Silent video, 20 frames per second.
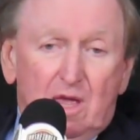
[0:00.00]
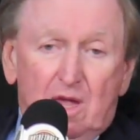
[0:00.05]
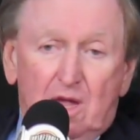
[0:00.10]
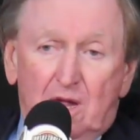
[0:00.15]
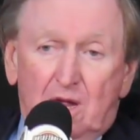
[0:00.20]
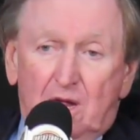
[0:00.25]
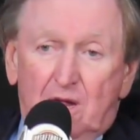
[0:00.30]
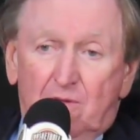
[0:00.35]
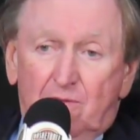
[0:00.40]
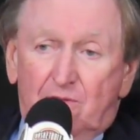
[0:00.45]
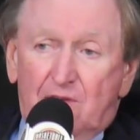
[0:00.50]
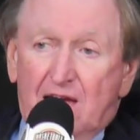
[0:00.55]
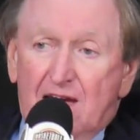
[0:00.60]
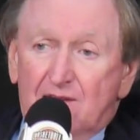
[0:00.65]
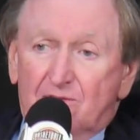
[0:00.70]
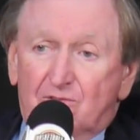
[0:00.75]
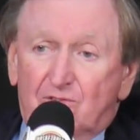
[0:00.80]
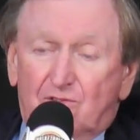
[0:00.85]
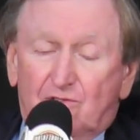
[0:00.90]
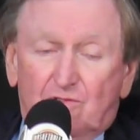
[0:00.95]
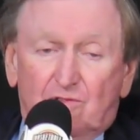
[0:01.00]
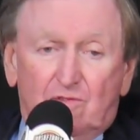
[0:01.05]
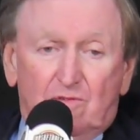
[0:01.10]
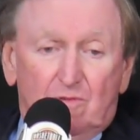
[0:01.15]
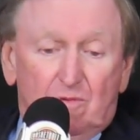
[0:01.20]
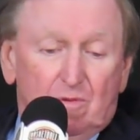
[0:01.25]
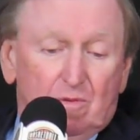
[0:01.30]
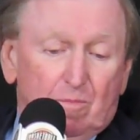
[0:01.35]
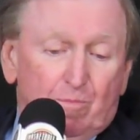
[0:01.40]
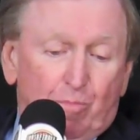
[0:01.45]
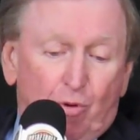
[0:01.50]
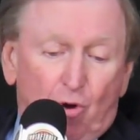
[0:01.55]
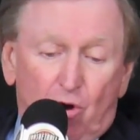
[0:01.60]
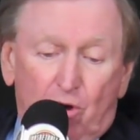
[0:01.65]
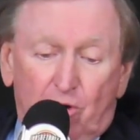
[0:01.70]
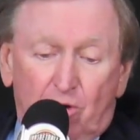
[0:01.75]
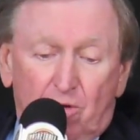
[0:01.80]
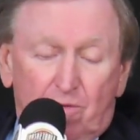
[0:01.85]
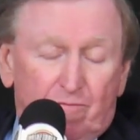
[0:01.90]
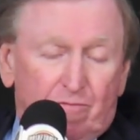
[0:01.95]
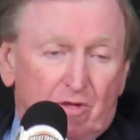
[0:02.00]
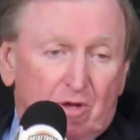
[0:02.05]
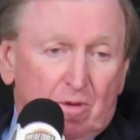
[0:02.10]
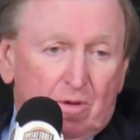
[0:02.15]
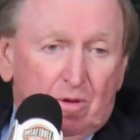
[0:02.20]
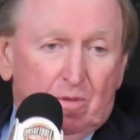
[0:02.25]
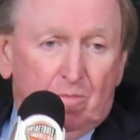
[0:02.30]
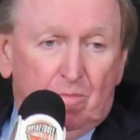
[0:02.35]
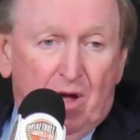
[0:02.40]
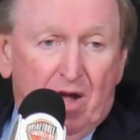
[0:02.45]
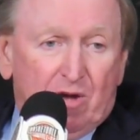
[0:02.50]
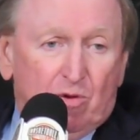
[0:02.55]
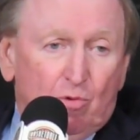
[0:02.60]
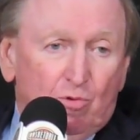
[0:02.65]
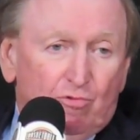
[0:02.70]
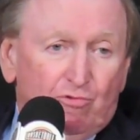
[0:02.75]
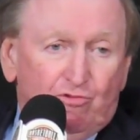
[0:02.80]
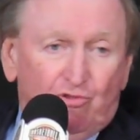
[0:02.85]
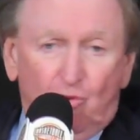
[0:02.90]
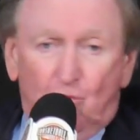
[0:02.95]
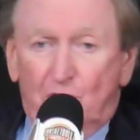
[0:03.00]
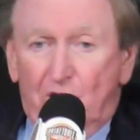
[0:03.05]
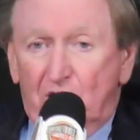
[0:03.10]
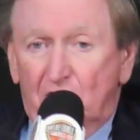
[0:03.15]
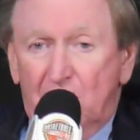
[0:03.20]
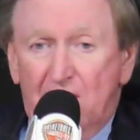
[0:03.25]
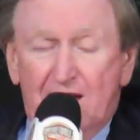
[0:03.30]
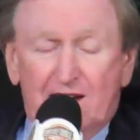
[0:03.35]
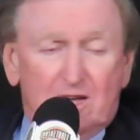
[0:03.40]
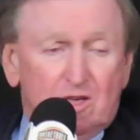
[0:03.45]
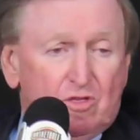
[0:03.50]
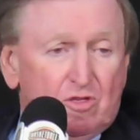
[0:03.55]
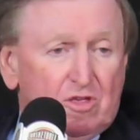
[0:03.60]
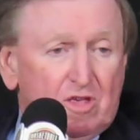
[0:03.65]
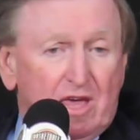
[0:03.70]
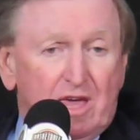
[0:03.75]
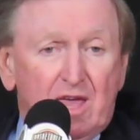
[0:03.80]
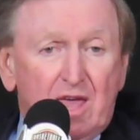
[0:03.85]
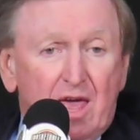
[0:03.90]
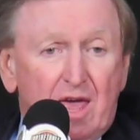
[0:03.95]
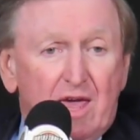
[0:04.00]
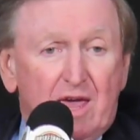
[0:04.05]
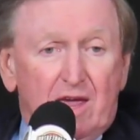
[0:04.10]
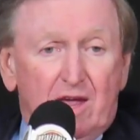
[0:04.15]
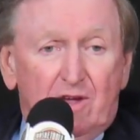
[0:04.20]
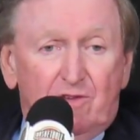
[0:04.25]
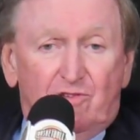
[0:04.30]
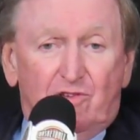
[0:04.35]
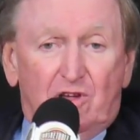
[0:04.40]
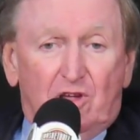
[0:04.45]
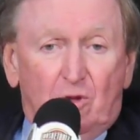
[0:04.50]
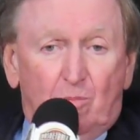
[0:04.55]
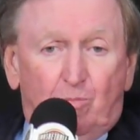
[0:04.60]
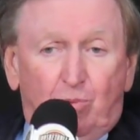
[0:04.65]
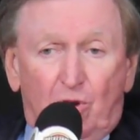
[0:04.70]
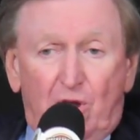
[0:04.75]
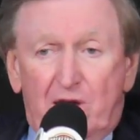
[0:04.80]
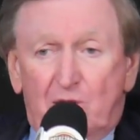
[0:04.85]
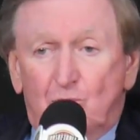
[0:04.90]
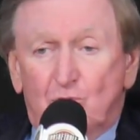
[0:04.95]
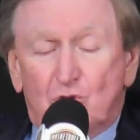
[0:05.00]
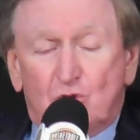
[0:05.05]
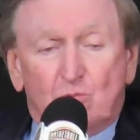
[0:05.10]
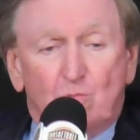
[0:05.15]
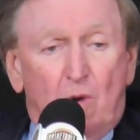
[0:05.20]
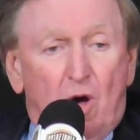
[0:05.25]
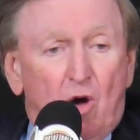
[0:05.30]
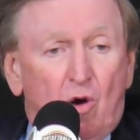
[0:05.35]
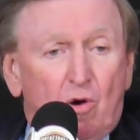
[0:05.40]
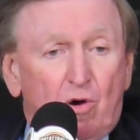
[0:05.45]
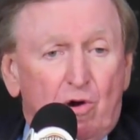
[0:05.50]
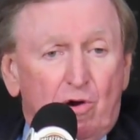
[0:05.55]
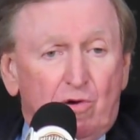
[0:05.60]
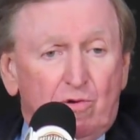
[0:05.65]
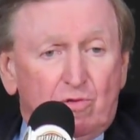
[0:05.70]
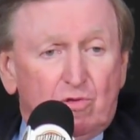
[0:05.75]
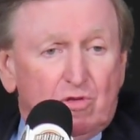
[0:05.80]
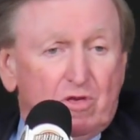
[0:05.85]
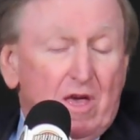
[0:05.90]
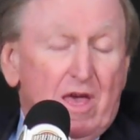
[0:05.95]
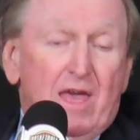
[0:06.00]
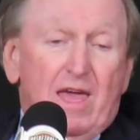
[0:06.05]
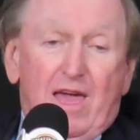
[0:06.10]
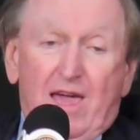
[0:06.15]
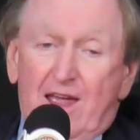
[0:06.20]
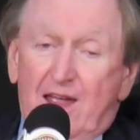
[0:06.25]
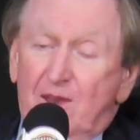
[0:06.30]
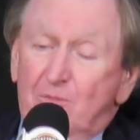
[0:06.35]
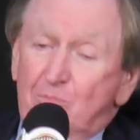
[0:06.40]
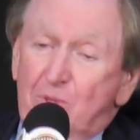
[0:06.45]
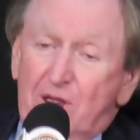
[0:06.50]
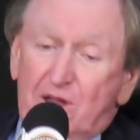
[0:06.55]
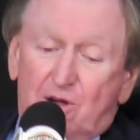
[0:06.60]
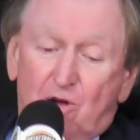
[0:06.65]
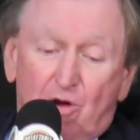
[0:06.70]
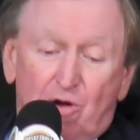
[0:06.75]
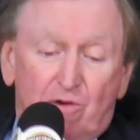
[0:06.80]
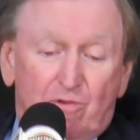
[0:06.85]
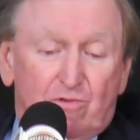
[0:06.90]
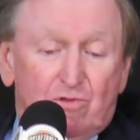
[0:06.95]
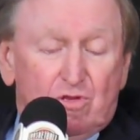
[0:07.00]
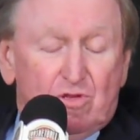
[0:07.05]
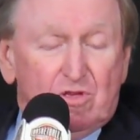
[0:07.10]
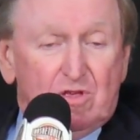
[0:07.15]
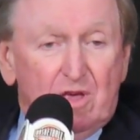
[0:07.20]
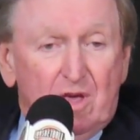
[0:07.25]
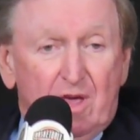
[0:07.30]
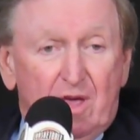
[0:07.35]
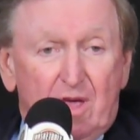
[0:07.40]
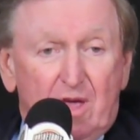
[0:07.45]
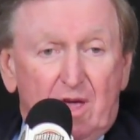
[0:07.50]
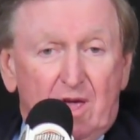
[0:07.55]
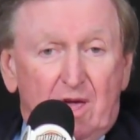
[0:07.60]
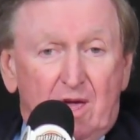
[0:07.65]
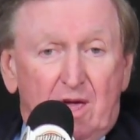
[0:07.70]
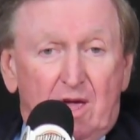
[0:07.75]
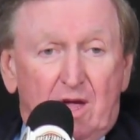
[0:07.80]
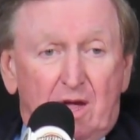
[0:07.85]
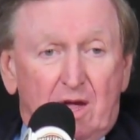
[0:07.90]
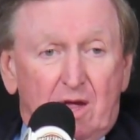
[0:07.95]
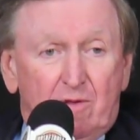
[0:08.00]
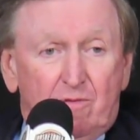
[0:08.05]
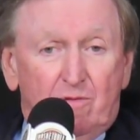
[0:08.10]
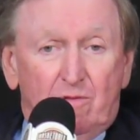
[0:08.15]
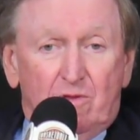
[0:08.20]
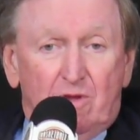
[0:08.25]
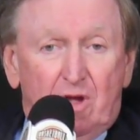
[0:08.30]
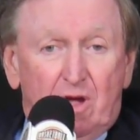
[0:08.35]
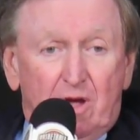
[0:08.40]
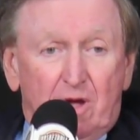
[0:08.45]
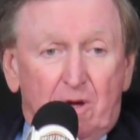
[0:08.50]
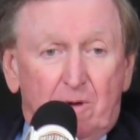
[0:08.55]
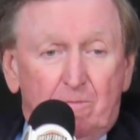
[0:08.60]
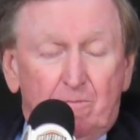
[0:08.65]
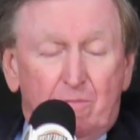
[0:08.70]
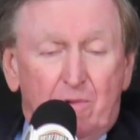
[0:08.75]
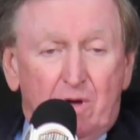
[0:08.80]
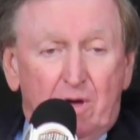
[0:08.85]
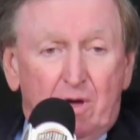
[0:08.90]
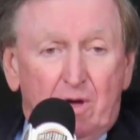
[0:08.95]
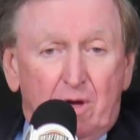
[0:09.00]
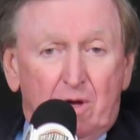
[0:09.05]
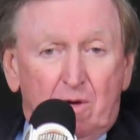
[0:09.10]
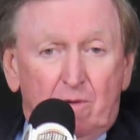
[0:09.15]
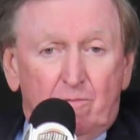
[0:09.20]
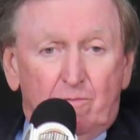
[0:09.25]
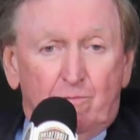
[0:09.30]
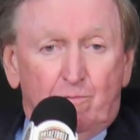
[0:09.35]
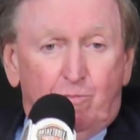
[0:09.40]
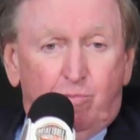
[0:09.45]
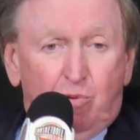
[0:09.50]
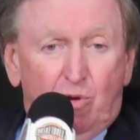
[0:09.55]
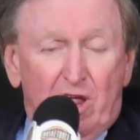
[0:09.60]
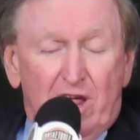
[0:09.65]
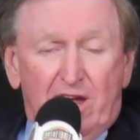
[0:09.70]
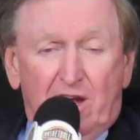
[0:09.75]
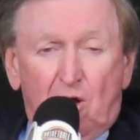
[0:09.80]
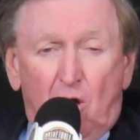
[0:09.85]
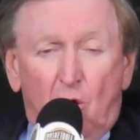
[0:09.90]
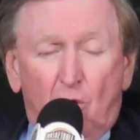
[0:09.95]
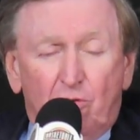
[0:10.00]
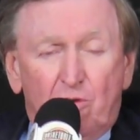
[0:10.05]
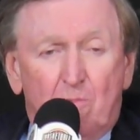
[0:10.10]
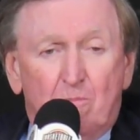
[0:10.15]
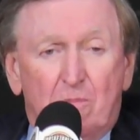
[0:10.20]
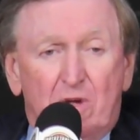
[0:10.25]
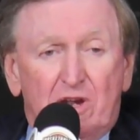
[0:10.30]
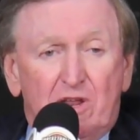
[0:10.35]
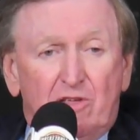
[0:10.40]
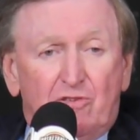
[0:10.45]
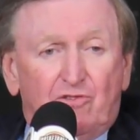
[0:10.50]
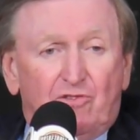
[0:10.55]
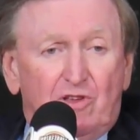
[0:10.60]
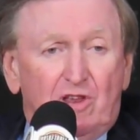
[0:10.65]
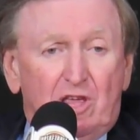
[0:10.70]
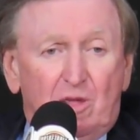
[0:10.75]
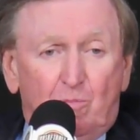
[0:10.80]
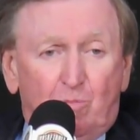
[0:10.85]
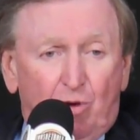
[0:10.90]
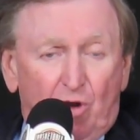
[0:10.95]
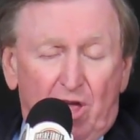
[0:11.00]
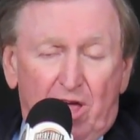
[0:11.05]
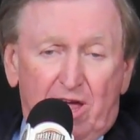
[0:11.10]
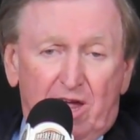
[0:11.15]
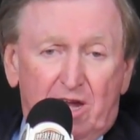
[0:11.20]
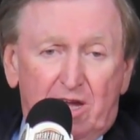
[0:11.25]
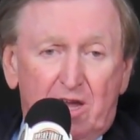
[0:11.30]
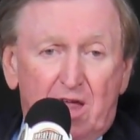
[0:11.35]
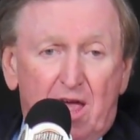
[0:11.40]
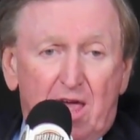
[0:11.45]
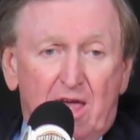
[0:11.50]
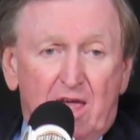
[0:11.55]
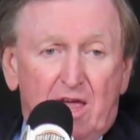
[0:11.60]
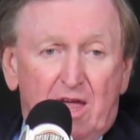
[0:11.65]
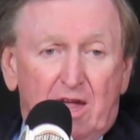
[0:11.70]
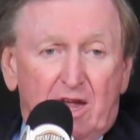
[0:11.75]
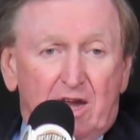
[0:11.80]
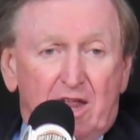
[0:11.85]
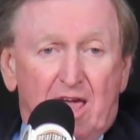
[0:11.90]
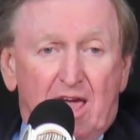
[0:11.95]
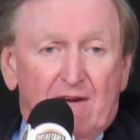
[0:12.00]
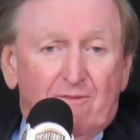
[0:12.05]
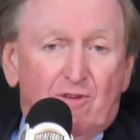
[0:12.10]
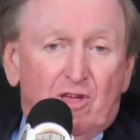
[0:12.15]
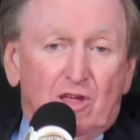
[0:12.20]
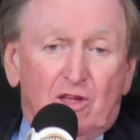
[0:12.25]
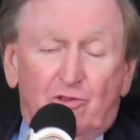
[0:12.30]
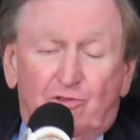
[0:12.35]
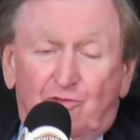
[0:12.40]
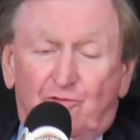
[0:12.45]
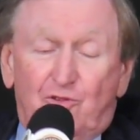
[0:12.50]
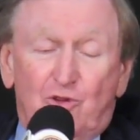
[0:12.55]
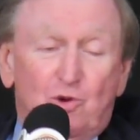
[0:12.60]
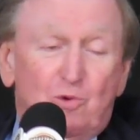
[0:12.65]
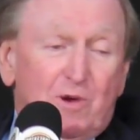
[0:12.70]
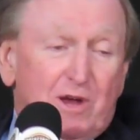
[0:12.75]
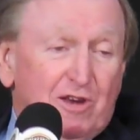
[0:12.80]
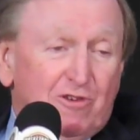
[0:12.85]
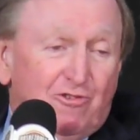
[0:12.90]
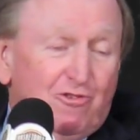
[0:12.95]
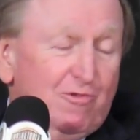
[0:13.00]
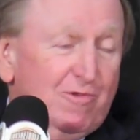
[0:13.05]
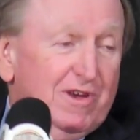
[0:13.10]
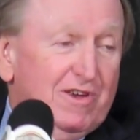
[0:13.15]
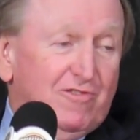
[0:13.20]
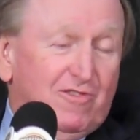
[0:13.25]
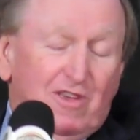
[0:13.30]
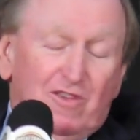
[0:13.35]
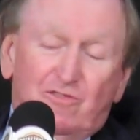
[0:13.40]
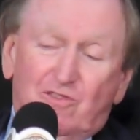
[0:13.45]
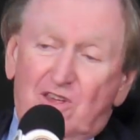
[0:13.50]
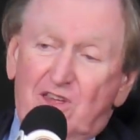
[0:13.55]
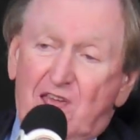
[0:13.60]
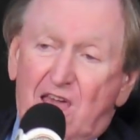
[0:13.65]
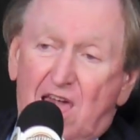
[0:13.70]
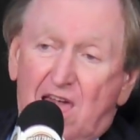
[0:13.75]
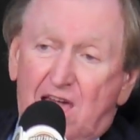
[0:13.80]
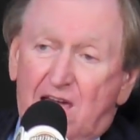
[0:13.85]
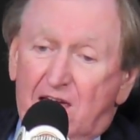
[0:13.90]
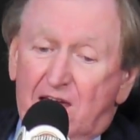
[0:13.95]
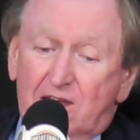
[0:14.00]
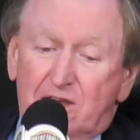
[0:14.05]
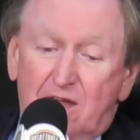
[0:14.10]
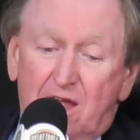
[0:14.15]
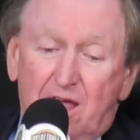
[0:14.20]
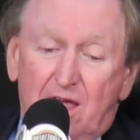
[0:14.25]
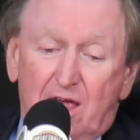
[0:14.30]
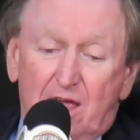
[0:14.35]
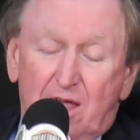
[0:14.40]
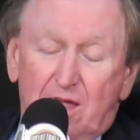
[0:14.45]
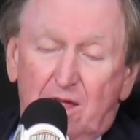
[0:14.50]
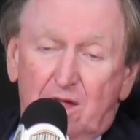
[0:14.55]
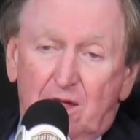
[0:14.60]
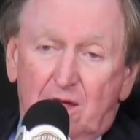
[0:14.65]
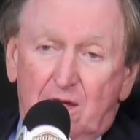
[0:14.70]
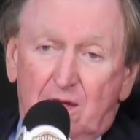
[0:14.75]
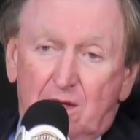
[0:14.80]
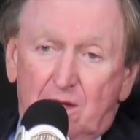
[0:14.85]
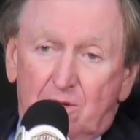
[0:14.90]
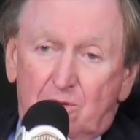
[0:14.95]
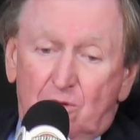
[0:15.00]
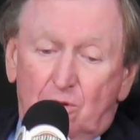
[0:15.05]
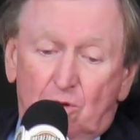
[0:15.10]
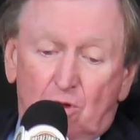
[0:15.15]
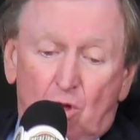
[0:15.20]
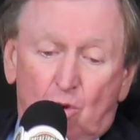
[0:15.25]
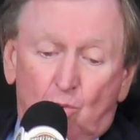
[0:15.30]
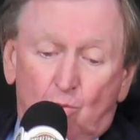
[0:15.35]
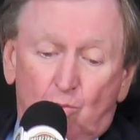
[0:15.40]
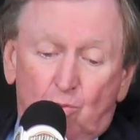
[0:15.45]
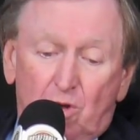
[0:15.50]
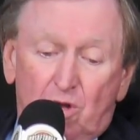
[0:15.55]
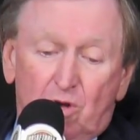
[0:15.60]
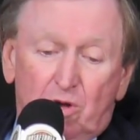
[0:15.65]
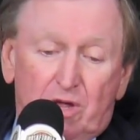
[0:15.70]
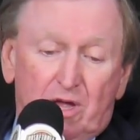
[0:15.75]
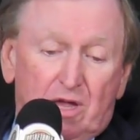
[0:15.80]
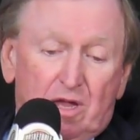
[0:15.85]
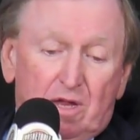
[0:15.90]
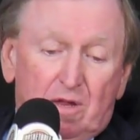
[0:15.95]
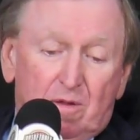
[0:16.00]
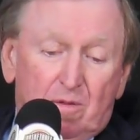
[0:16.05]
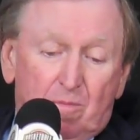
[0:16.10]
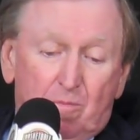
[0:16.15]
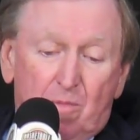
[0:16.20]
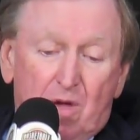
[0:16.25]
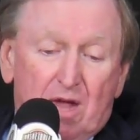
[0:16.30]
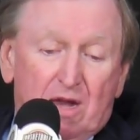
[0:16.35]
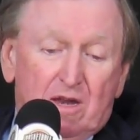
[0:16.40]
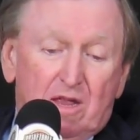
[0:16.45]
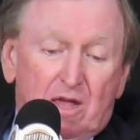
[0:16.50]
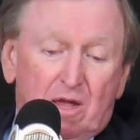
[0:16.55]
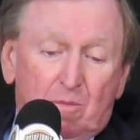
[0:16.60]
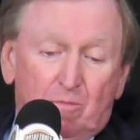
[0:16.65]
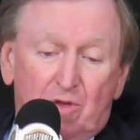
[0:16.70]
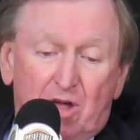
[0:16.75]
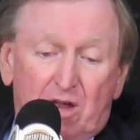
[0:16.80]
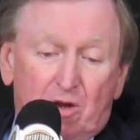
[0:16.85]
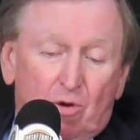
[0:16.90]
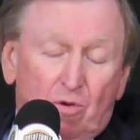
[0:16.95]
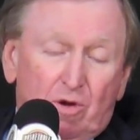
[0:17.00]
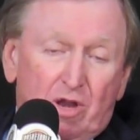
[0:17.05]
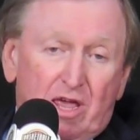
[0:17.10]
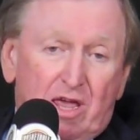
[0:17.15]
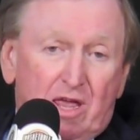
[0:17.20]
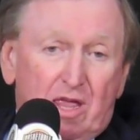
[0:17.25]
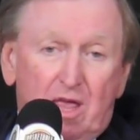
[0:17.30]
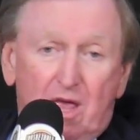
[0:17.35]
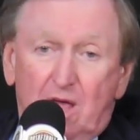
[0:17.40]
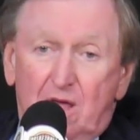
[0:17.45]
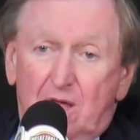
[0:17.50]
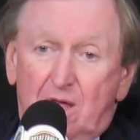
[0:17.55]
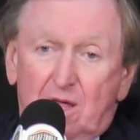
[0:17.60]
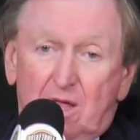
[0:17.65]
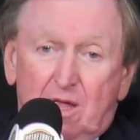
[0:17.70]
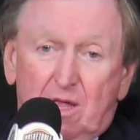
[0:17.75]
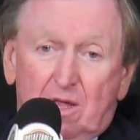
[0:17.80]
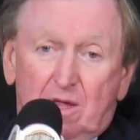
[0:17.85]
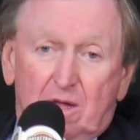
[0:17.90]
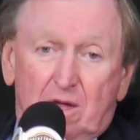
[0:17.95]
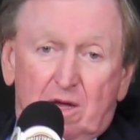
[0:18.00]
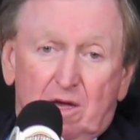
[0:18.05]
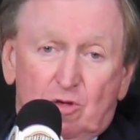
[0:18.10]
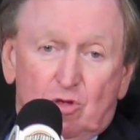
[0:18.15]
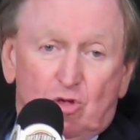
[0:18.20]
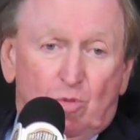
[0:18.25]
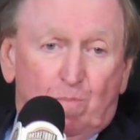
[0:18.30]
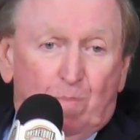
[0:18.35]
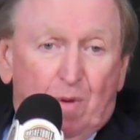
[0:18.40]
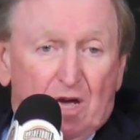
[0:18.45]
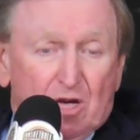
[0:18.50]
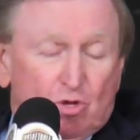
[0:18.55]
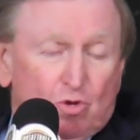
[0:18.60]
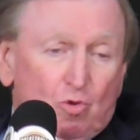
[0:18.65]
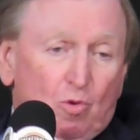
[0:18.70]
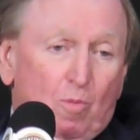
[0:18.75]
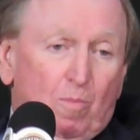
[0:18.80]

And that's part of the Michael Jordan legacy, is he could play with small hurts and big hurts, and playing all the minutes that he played and having as few injuries as he had really made him not only a special